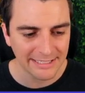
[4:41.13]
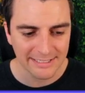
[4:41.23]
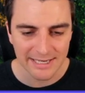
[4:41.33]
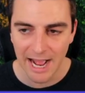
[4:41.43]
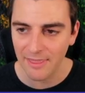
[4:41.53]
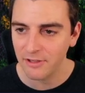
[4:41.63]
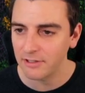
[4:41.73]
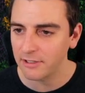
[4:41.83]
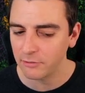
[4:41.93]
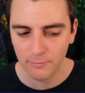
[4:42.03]
It's not
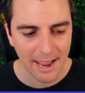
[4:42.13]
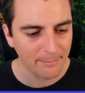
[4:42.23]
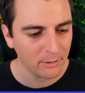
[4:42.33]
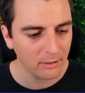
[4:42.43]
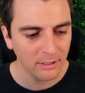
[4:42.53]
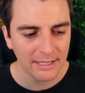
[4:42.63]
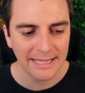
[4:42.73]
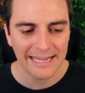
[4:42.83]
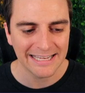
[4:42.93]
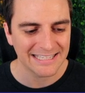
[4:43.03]
the list wrapper.
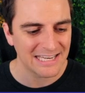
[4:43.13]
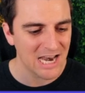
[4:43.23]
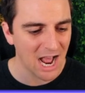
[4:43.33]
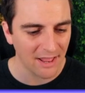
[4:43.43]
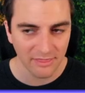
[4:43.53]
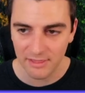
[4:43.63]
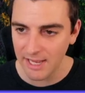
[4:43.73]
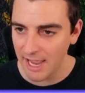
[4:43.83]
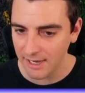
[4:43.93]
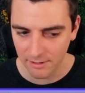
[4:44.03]
It's not
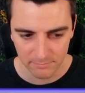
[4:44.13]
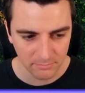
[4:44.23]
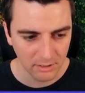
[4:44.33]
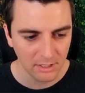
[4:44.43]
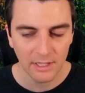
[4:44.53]
the item.